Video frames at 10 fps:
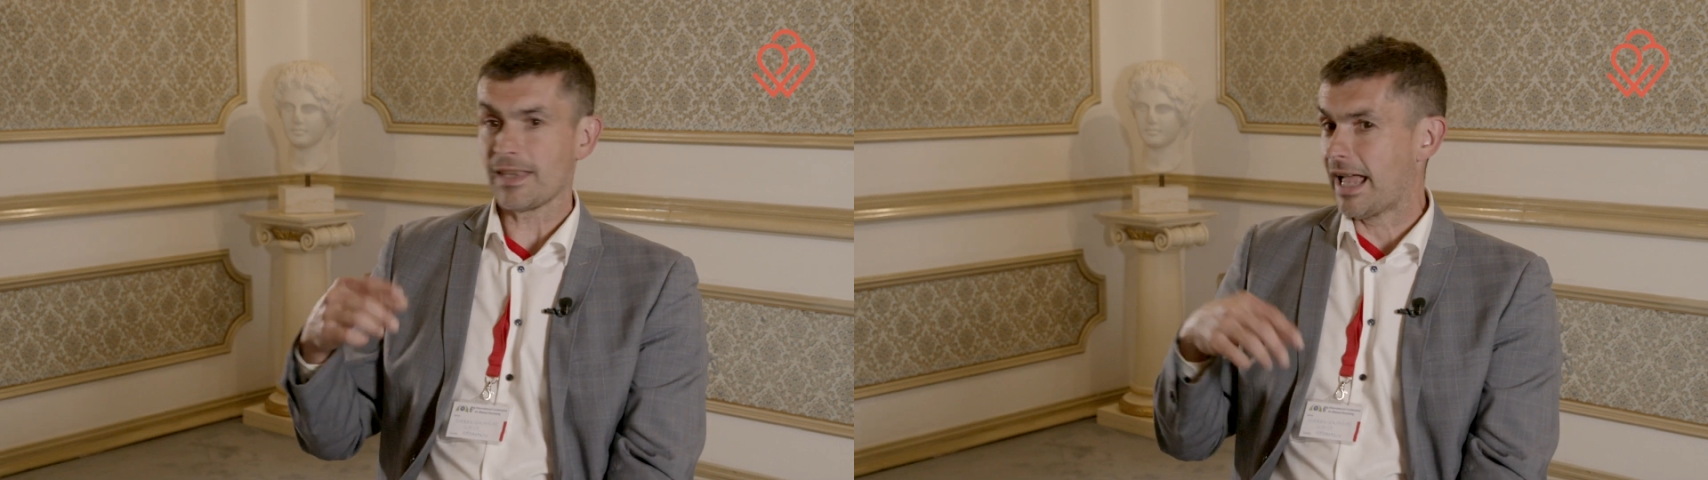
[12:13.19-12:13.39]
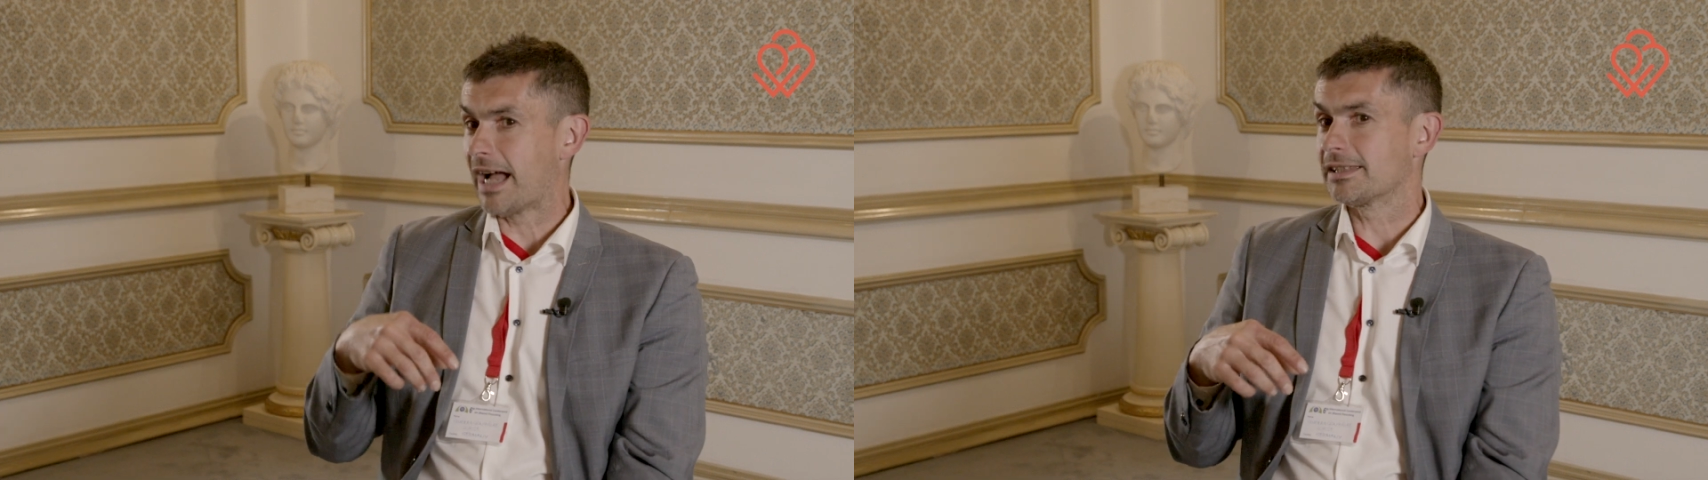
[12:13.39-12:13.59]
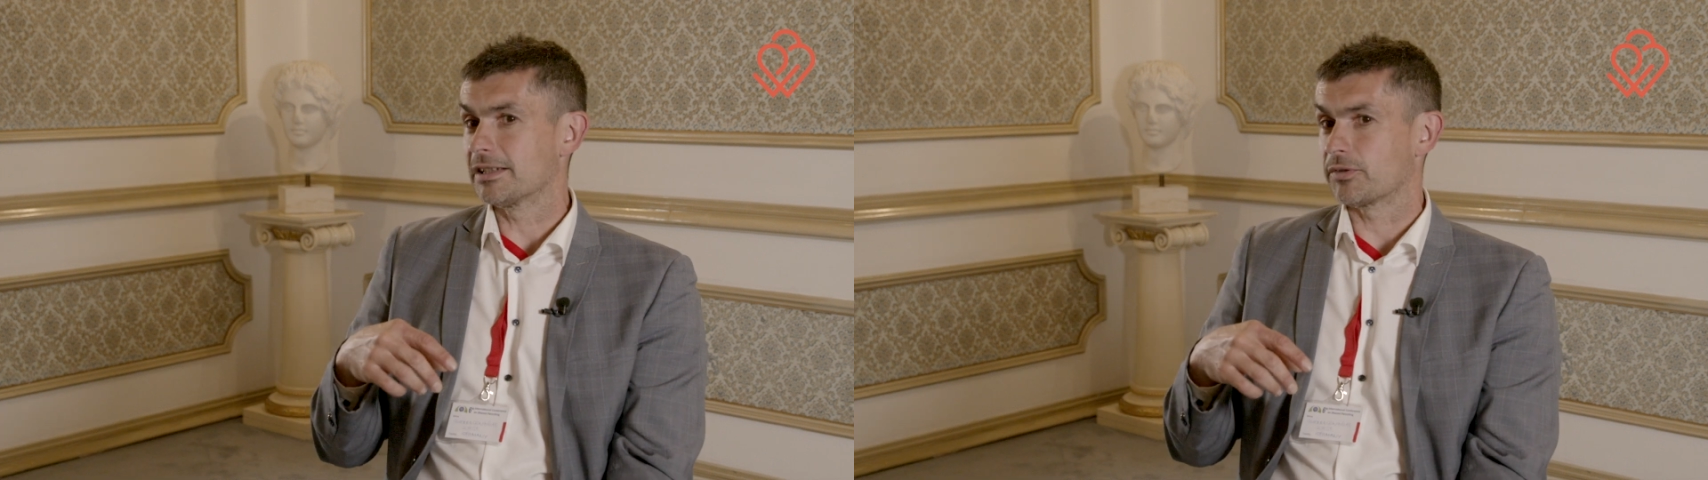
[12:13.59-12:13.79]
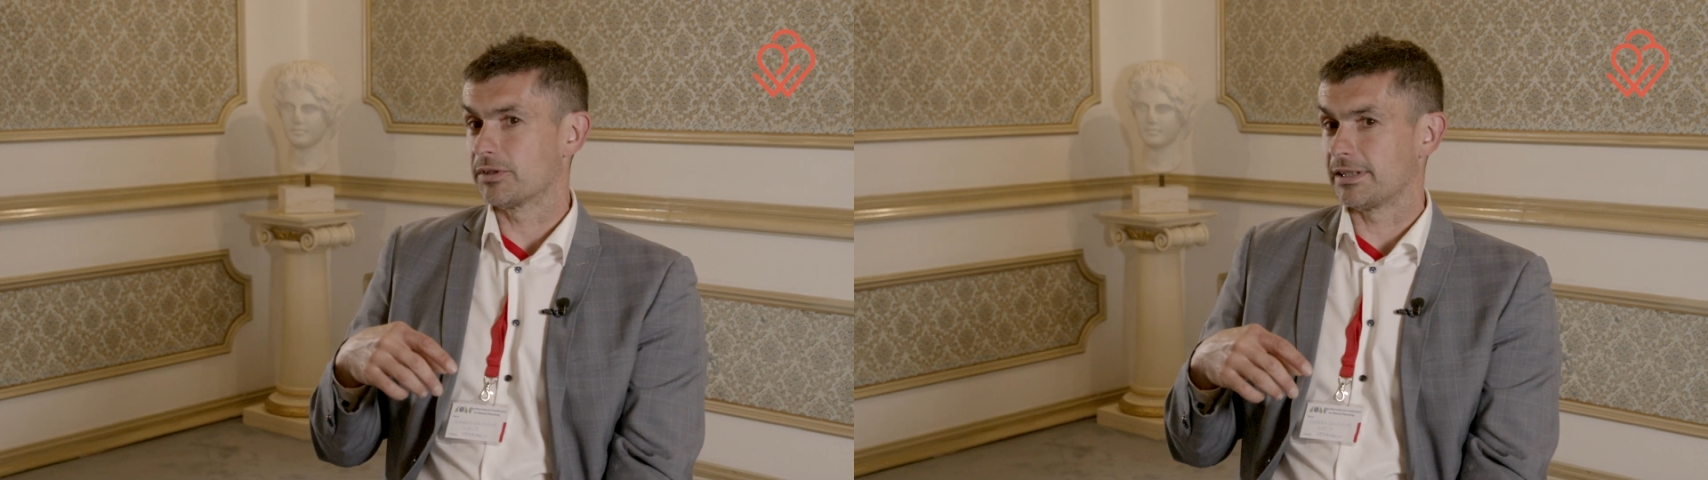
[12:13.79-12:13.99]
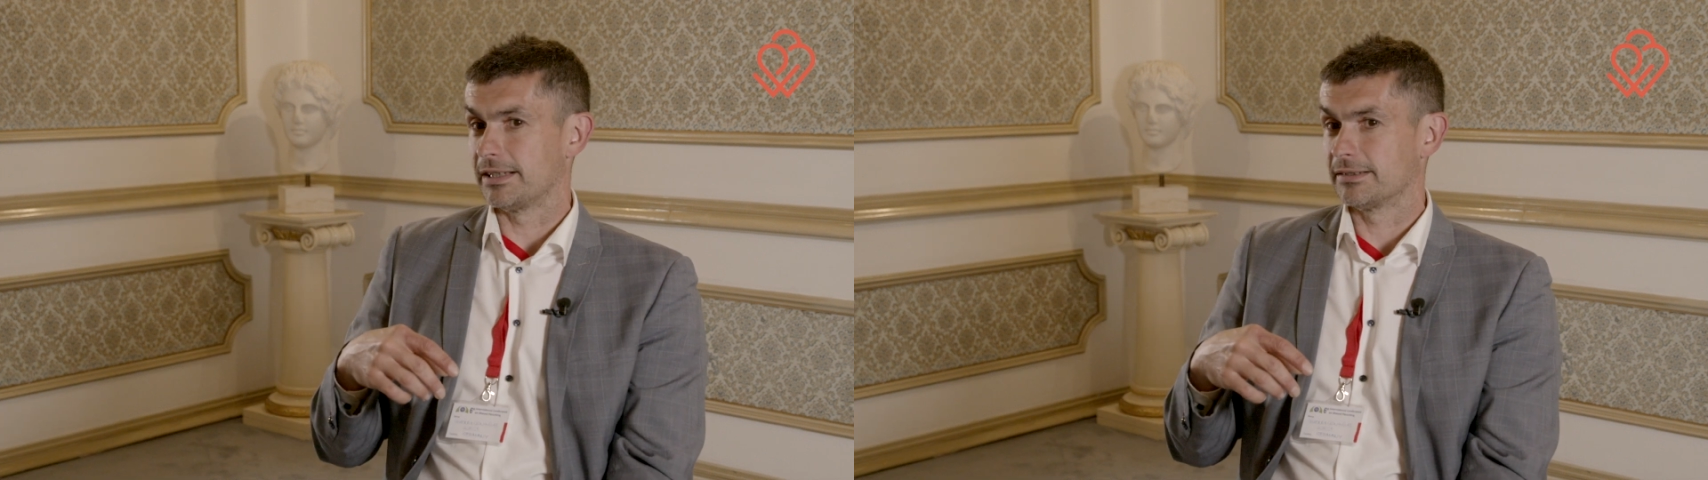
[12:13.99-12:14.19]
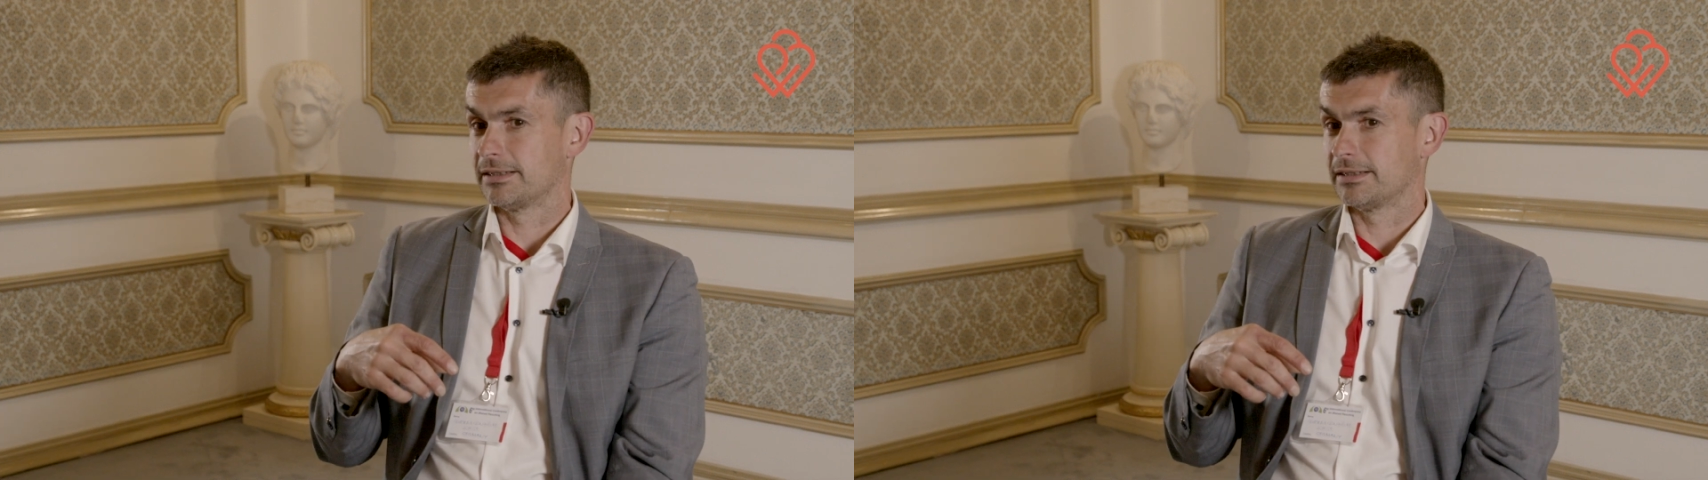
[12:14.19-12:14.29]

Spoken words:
act differently.